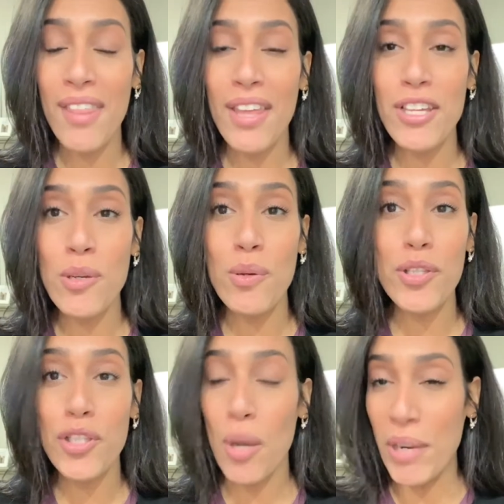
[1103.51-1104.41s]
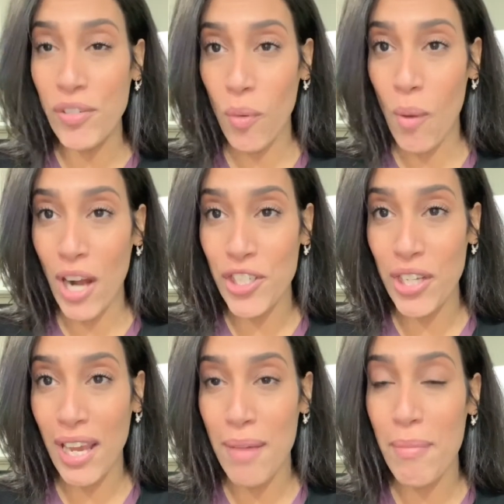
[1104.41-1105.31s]
Thank you so much for
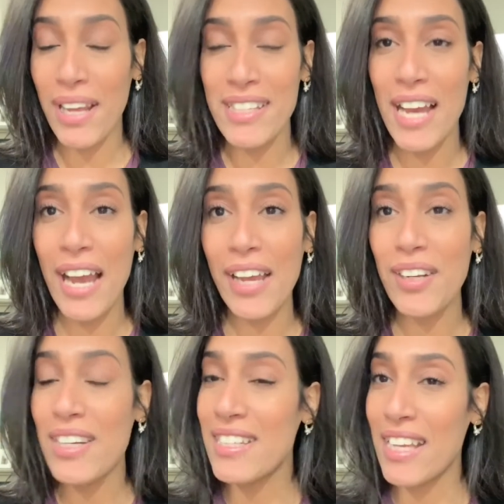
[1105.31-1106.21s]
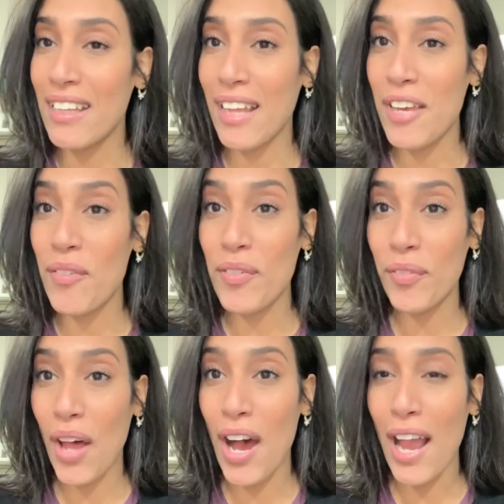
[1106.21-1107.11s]
watching my entire day in life
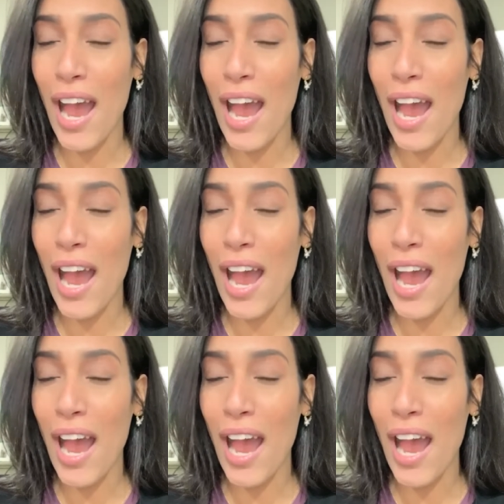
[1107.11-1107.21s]
vlog.